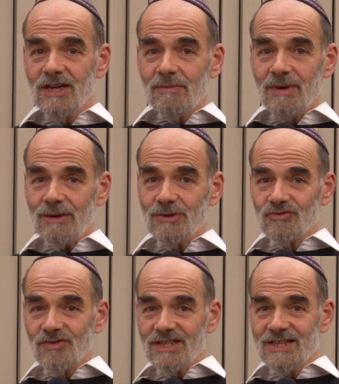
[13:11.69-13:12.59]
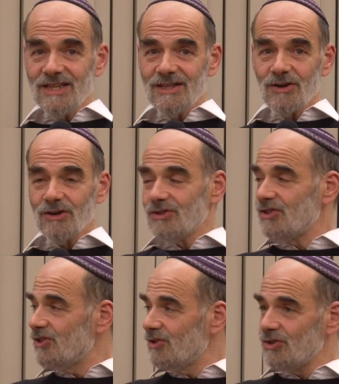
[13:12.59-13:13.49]
but it was written in the
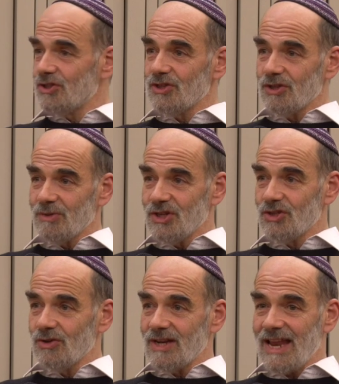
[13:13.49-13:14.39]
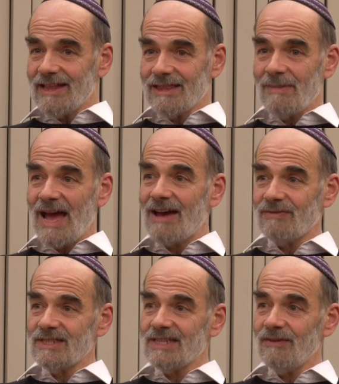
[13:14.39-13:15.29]
Constitution that we should let them have a
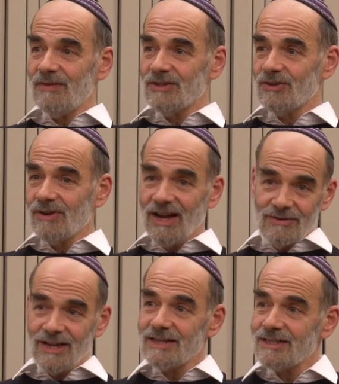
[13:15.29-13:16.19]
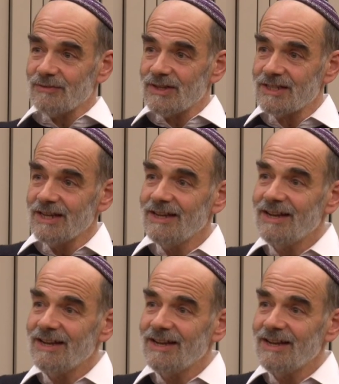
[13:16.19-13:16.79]
Sefer Torah. How nice of us.